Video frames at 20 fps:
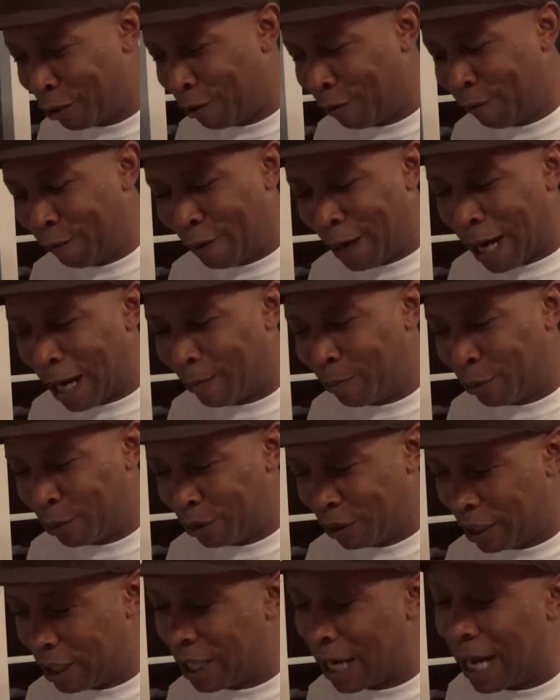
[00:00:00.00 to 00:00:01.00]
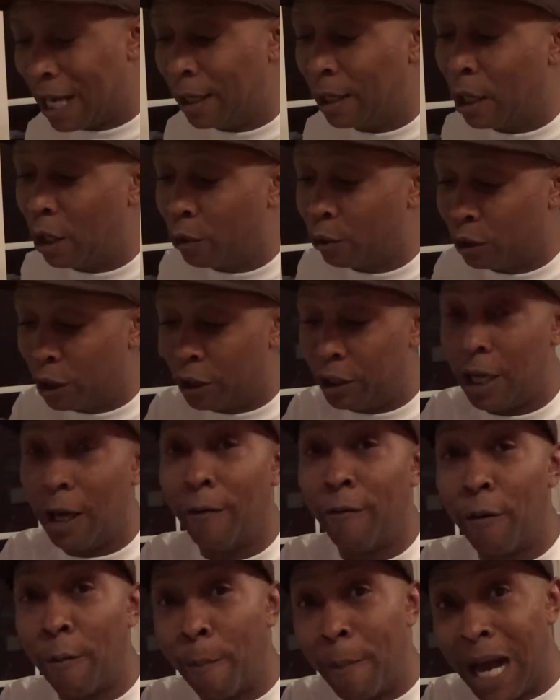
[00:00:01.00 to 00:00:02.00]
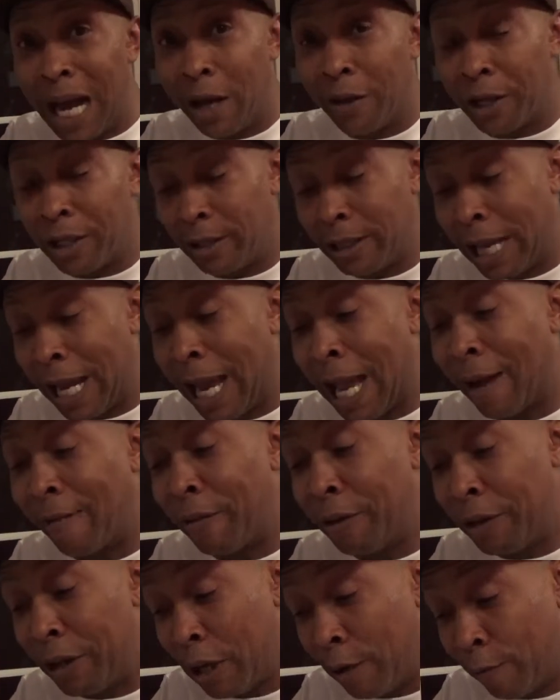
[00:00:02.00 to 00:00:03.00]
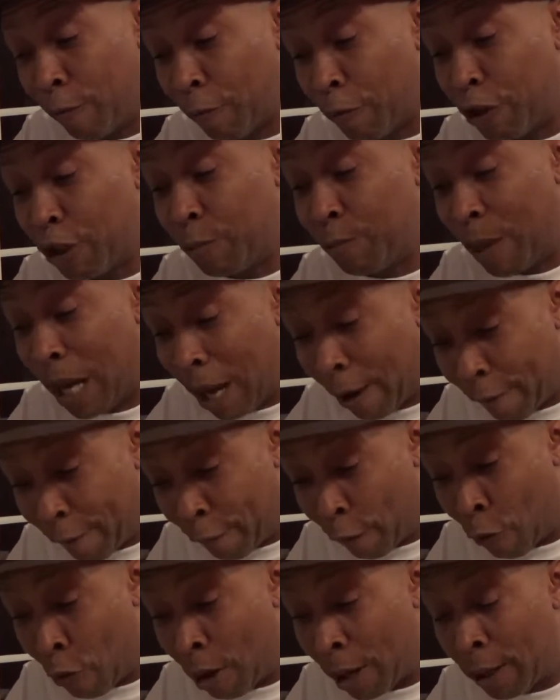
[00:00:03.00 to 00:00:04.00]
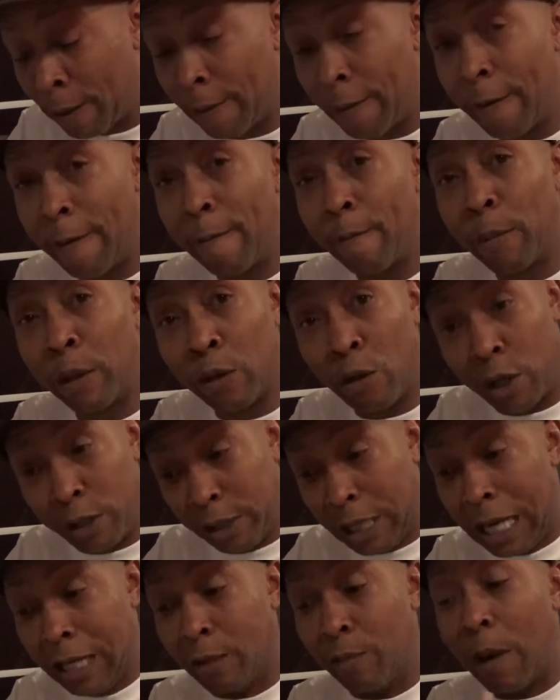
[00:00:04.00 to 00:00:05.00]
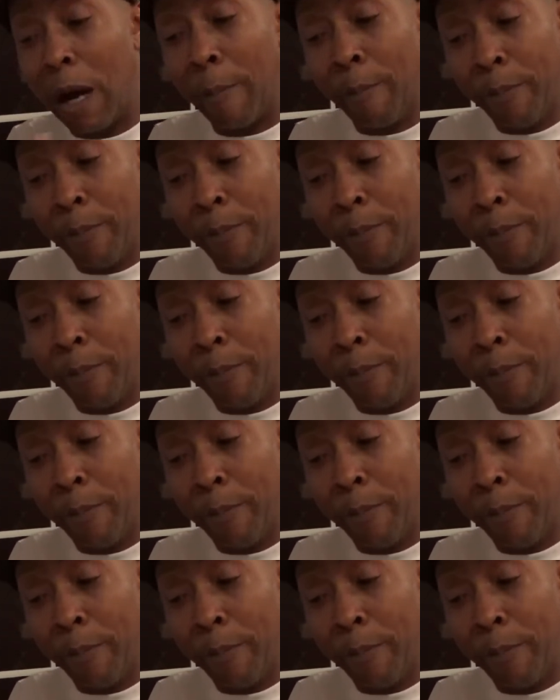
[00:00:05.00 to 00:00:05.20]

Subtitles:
or 5%. I learned enough about it to have enough respect for it, because that's my